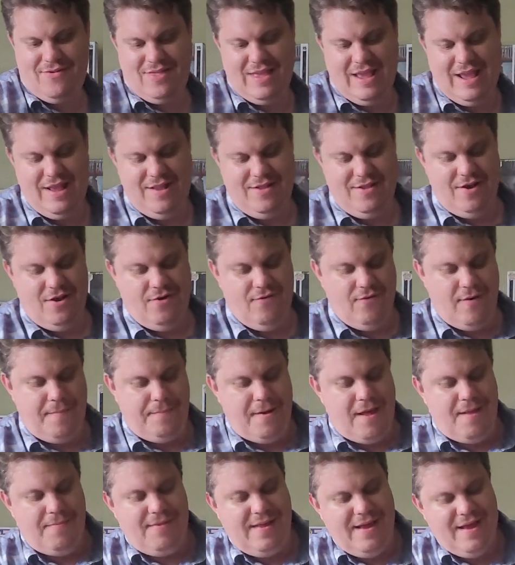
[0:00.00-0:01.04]
the New
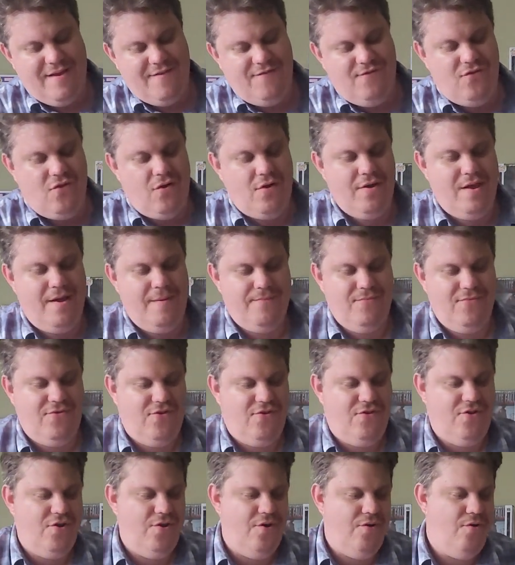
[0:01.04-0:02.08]
Republic Volume
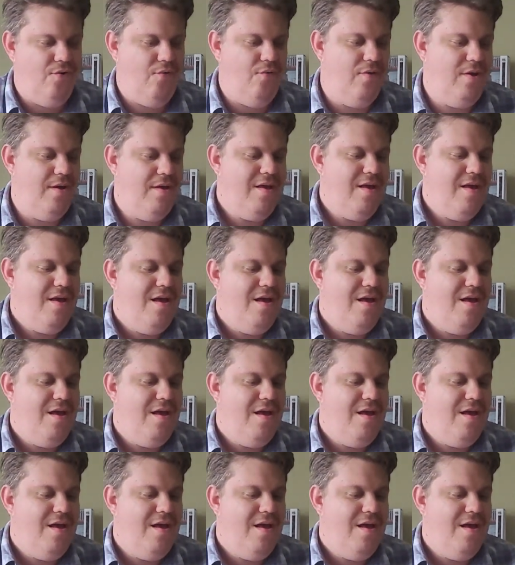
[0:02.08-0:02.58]
2